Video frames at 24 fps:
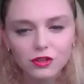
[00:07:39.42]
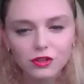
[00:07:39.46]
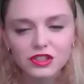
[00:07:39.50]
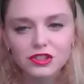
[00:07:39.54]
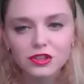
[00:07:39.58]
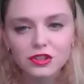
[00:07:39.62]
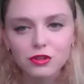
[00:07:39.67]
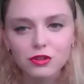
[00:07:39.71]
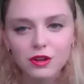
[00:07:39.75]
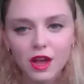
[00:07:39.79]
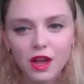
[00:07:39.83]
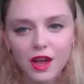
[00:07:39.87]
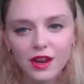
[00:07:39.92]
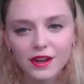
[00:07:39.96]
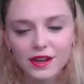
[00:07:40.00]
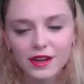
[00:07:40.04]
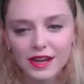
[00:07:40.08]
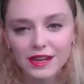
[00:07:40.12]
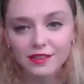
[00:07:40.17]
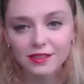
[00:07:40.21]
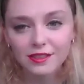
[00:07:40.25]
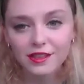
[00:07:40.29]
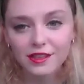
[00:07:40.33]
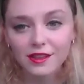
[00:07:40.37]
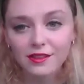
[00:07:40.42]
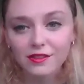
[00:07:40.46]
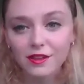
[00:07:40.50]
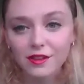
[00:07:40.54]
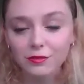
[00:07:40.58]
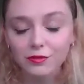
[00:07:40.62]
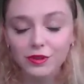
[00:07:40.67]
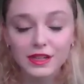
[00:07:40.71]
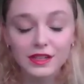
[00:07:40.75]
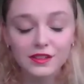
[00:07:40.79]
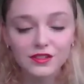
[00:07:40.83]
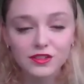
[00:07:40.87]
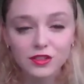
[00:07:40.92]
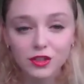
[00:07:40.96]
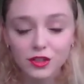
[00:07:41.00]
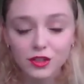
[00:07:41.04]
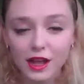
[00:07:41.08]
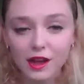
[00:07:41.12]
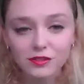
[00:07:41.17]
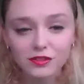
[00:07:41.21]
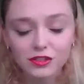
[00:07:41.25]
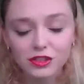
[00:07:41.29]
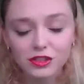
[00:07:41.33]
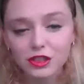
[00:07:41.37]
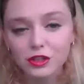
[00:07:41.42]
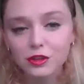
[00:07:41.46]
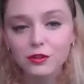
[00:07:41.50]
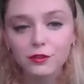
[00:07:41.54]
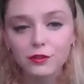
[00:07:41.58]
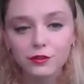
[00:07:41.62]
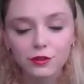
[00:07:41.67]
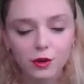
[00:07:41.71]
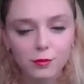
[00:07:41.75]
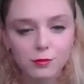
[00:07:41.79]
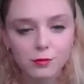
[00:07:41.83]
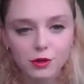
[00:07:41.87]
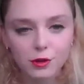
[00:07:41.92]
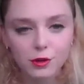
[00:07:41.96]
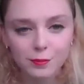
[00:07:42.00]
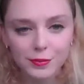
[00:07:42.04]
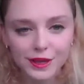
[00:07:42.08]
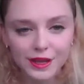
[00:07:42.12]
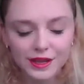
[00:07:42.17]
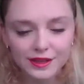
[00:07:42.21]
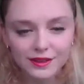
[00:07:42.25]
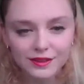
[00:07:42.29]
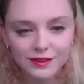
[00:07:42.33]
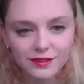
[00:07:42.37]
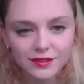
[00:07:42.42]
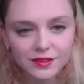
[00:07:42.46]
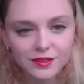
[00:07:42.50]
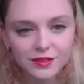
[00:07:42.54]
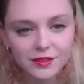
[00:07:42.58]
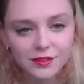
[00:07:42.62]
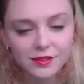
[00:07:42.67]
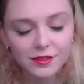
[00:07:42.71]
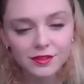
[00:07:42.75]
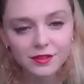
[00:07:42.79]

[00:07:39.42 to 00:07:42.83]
did you learn anything that really stood out to you from your peers?